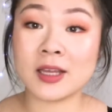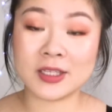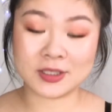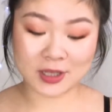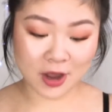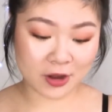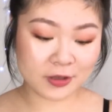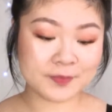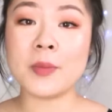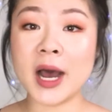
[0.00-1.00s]

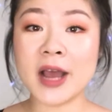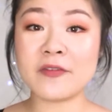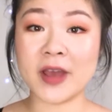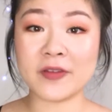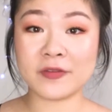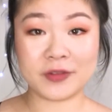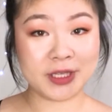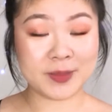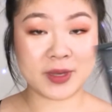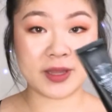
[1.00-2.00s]
So my favorite for
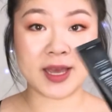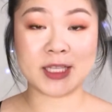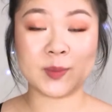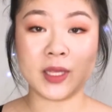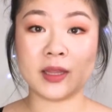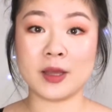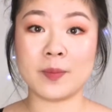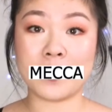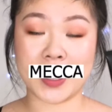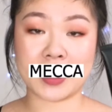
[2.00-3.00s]
this month has been the
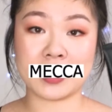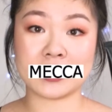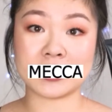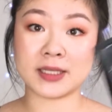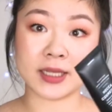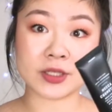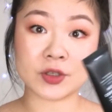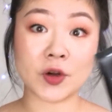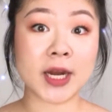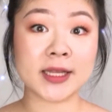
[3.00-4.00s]
Mecca
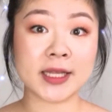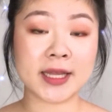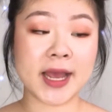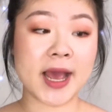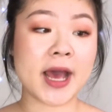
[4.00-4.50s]
sunscreen that they